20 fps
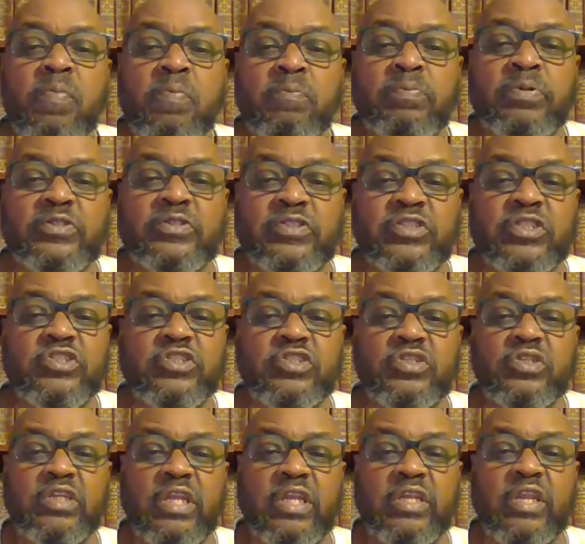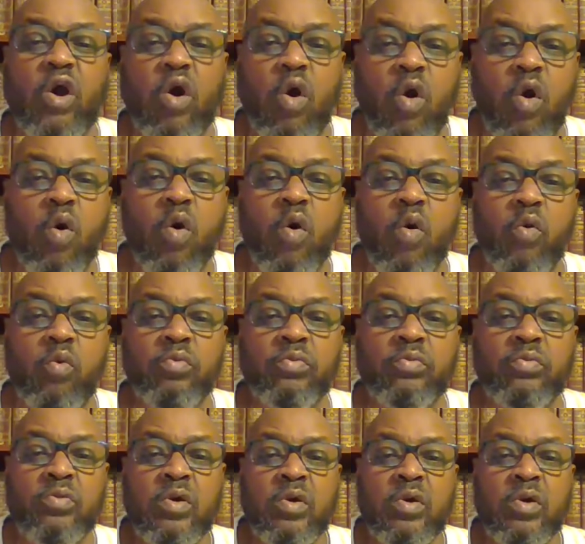position in their
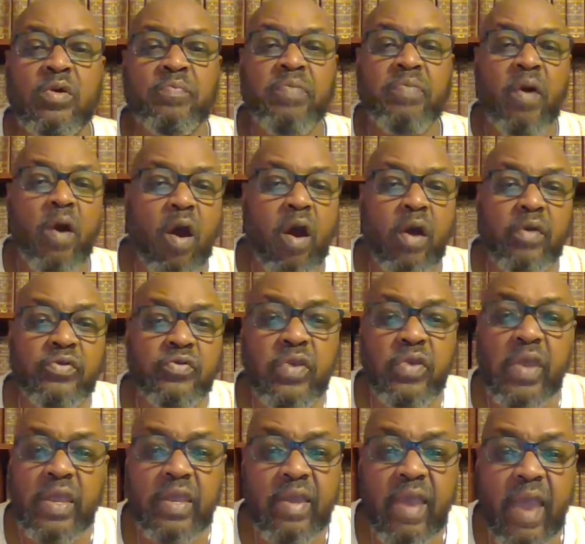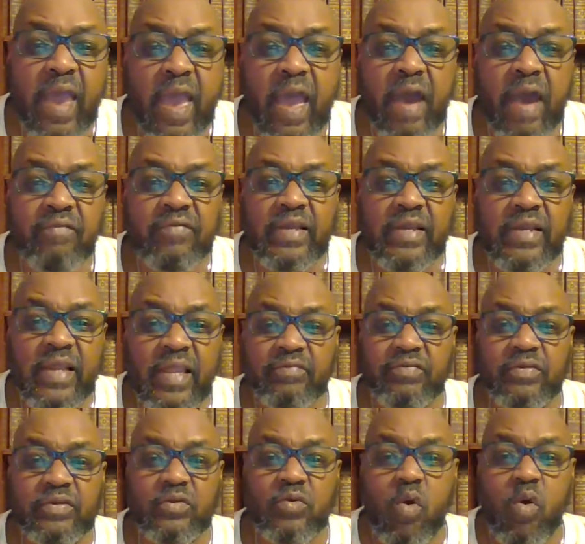own part. You can't have
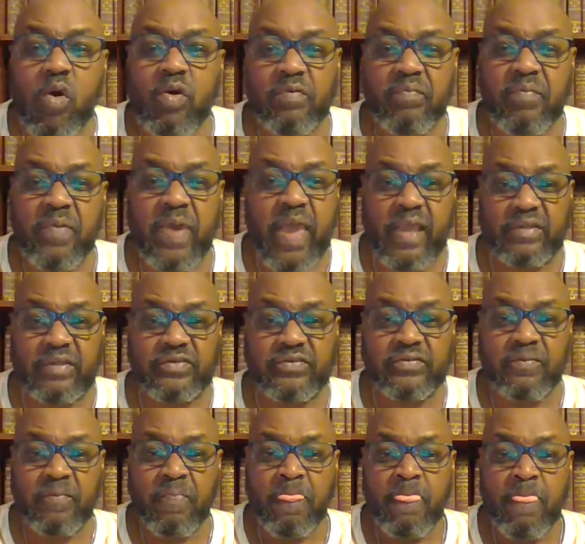11 quarterbacks.